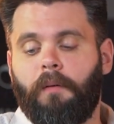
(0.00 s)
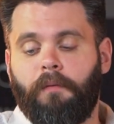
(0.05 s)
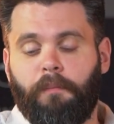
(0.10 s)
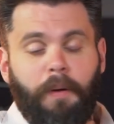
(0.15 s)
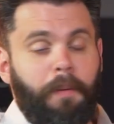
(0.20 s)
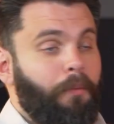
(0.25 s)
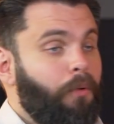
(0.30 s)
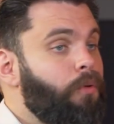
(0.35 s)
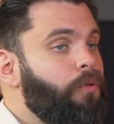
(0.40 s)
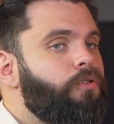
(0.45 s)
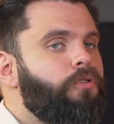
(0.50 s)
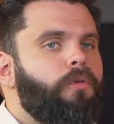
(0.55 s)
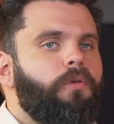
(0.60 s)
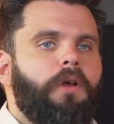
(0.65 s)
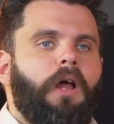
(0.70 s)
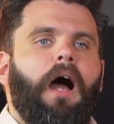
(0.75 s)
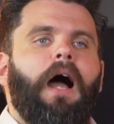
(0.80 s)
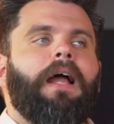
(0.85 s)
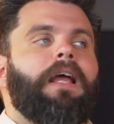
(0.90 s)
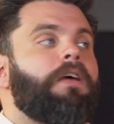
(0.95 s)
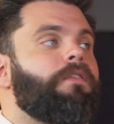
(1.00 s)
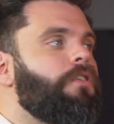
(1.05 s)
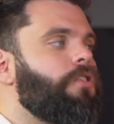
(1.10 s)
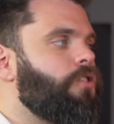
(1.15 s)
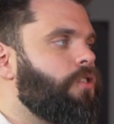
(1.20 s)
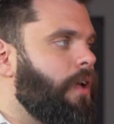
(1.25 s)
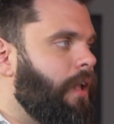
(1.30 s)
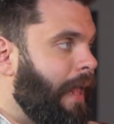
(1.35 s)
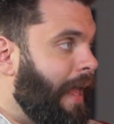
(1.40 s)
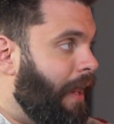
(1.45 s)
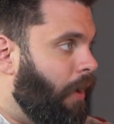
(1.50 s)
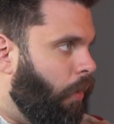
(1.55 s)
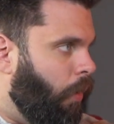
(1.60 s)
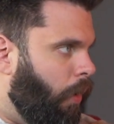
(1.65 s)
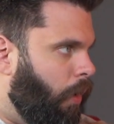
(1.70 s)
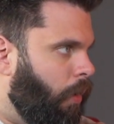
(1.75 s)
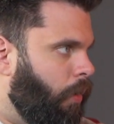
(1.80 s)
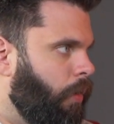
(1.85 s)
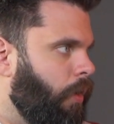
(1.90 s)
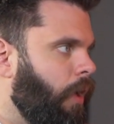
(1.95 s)
People who do not give a shit at
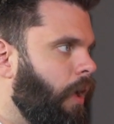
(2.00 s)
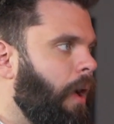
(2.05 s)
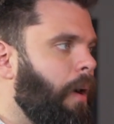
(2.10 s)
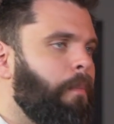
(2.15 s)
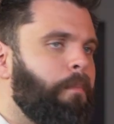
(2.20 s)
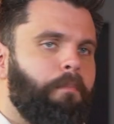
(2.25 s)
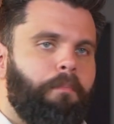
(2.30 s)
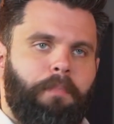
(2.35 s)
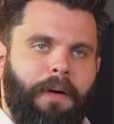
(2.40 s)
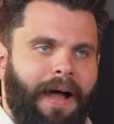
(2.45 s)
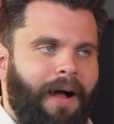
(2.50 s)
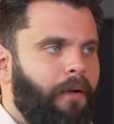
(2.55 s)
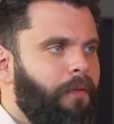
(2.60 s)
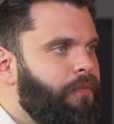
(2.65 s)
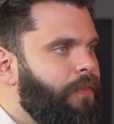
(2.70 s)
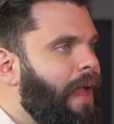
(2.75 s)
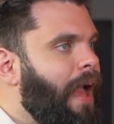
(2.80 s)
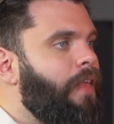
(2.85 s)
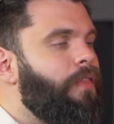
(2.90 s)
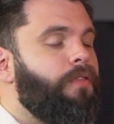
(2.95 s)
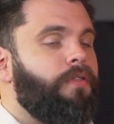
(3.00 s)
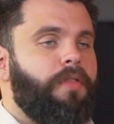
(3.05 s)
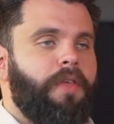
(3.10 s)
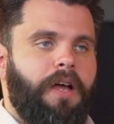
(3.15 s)
all about that,